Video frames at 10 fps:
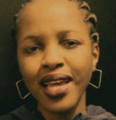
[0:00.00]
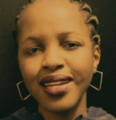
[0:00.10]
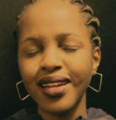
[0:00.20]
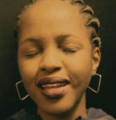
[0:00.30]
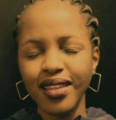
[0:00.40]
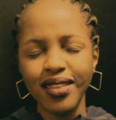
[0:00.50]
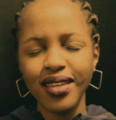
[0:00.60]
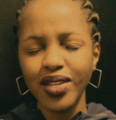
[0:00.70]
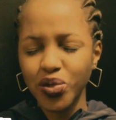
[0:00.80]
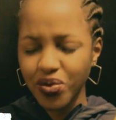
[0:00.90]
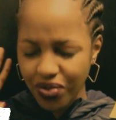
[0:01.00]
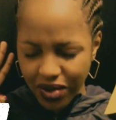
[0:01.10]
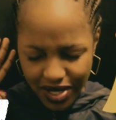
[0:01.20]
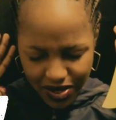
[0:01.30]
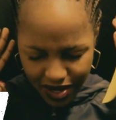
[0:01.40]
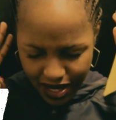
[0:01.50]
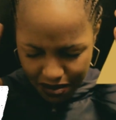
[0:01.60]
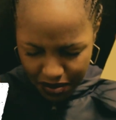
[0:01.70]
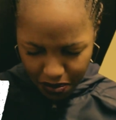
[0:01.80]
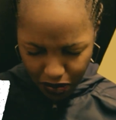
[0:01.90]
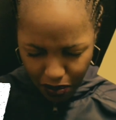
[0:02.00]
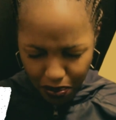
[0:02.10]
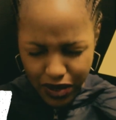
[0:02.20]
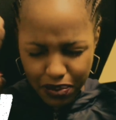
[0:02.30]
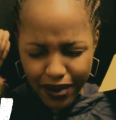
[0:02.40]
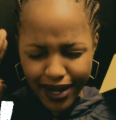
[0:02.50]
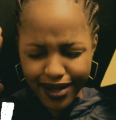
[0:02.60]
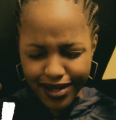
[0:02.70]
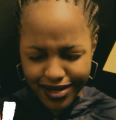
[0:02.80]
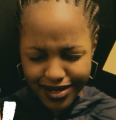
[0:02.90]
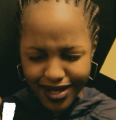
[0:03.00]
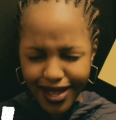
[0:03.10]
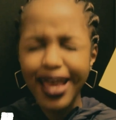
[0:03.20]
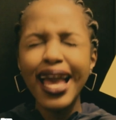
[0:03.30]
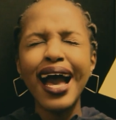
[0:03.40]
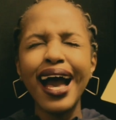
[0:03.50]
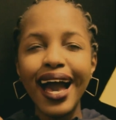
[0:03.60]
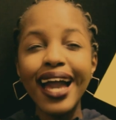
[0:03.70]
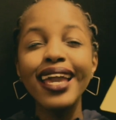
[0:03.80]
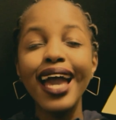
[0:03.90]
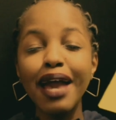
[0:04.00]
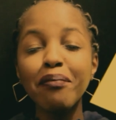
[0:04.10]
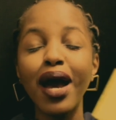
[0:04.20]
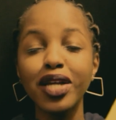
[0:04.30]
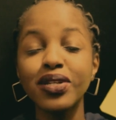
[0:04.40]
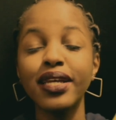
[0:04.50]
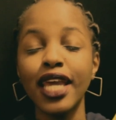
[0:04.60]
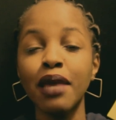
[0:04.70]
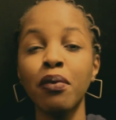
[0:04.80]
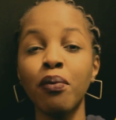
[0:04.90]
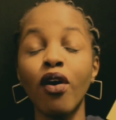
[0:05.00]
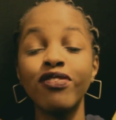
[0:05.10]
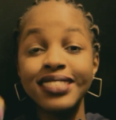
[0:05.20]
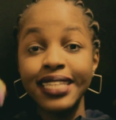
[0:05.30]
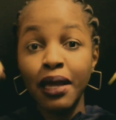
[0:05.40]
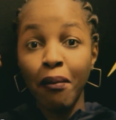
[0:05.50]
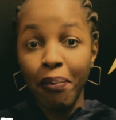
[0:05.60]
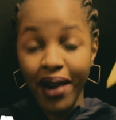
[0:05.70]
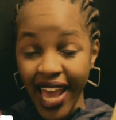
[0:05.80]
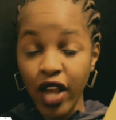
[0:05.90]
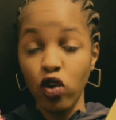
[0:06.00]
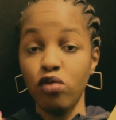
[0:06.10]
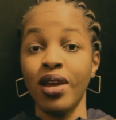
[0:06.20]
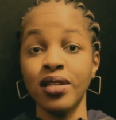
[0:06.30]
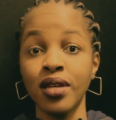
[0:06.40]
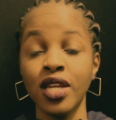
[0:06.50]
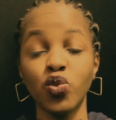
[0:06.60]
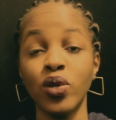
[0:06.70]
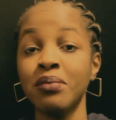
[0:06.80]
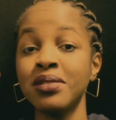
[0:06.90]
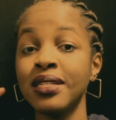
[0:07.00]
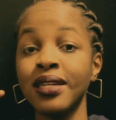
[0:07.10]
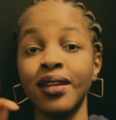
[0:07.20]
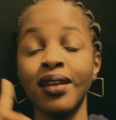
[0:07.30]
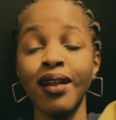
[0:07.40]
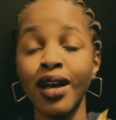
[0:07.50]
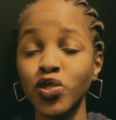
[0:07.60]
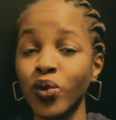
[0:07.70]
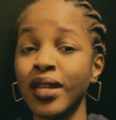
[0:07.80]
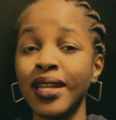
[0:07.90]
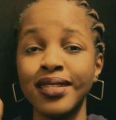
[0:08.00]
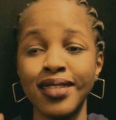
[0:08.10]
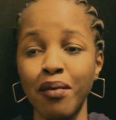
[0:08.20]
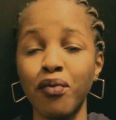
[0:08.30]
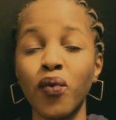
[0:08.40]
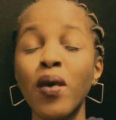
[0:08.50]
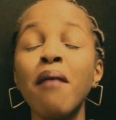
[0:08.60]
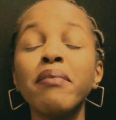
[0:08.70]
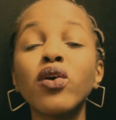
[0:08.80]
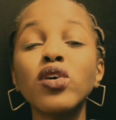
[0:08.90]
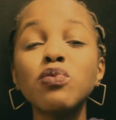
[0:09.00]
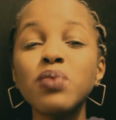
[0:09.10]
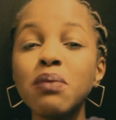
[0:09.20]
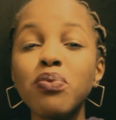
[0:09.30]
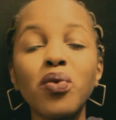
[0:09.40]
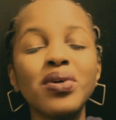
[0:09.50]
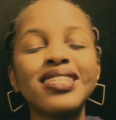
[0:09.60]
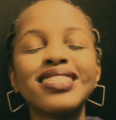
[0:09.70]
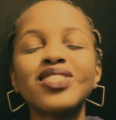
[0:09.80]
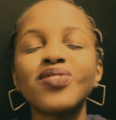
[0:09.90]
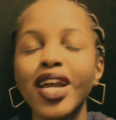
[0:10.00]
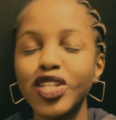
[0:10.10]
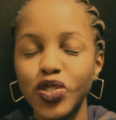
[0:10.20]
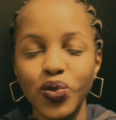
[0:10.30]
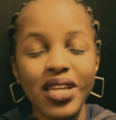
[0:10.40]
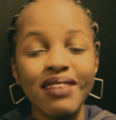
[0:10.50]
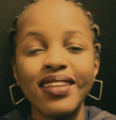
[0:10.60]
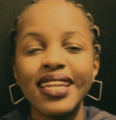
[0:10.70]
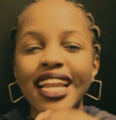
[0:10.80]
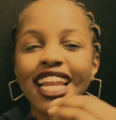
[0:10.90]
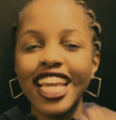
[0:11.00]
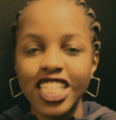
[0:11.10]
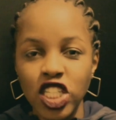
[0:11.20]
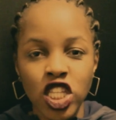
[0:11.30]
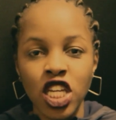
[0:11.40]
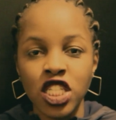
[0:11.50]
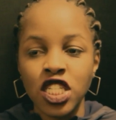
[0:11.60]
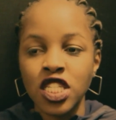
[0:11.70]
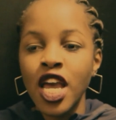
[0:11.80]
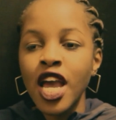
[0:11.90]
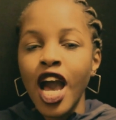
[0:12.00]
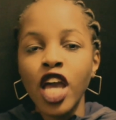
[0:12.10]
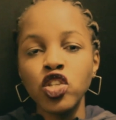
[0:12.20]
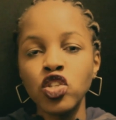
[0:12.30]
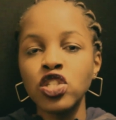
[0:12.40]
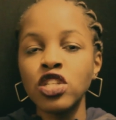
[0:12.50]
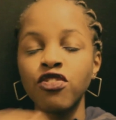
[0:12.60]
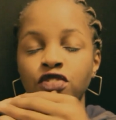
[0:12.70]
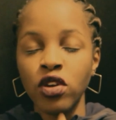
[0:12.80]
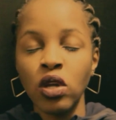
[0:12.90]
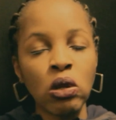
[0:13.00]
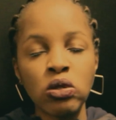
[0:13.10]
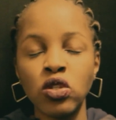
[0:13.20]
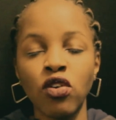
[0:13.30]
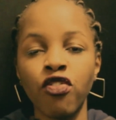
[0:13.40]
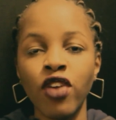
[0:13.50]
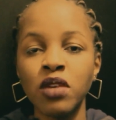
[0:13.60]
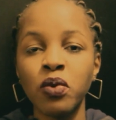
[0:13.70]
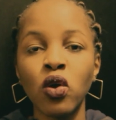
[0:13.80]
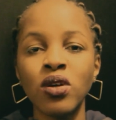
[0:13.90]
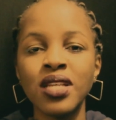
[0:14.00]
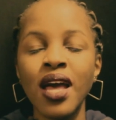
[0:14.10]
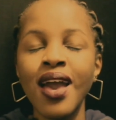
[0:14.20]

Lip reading: And another thing, don't focus on other people. Put blinkers. I am actually capable of seeing black on my sides when I'm sitting in class or in an exam, because people will distract you. Even in lecture theatres, I used to sit very close to the front, because